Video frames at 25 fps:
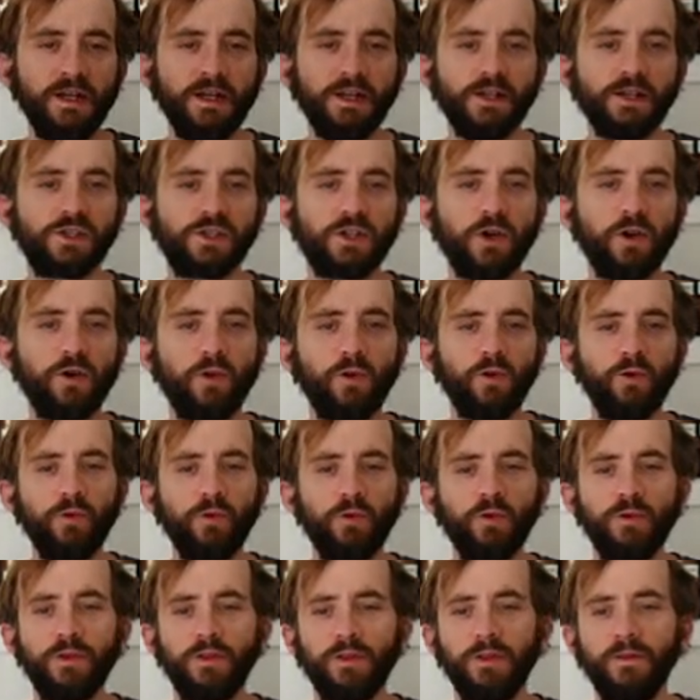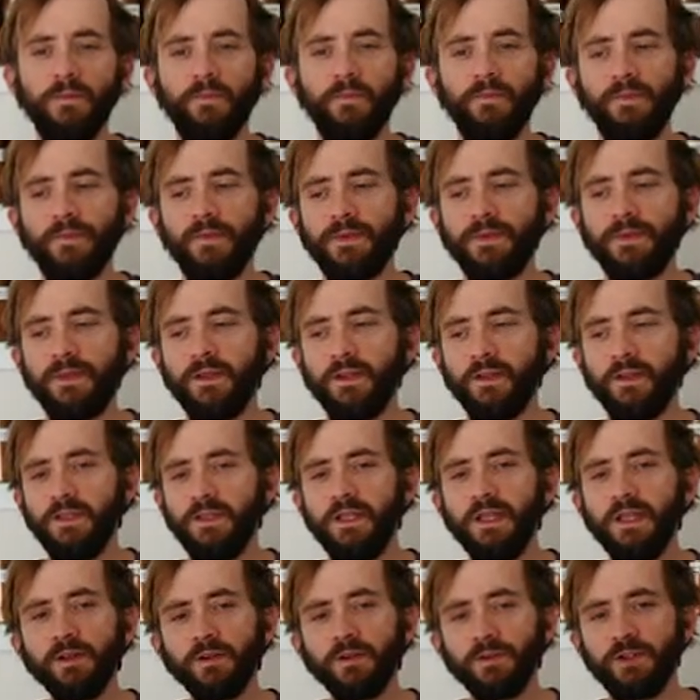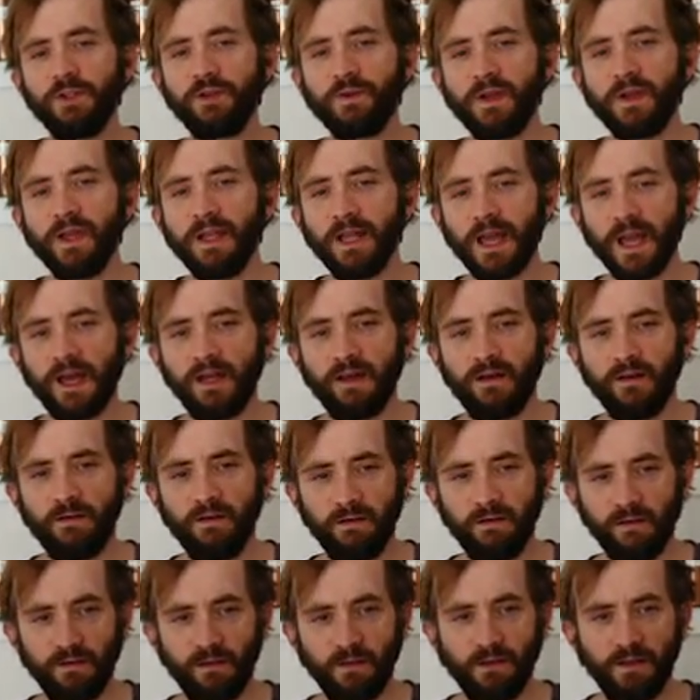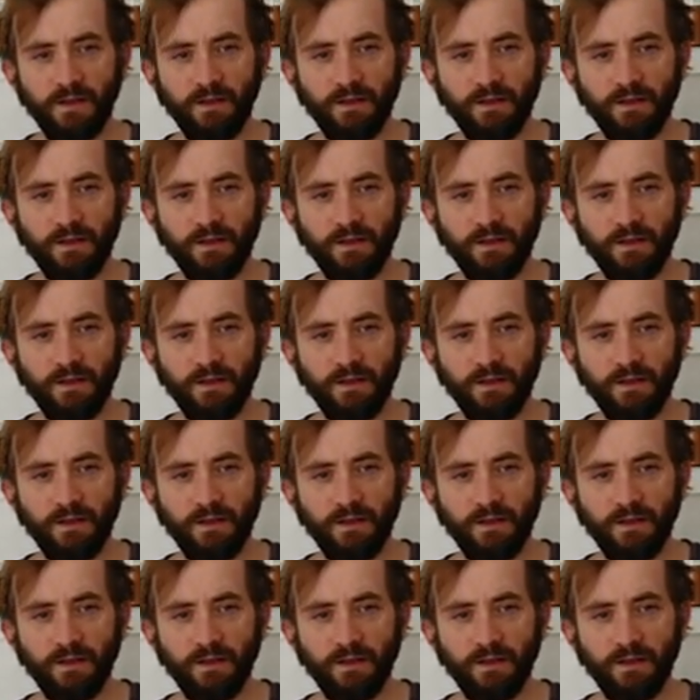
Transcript: So the yield you can get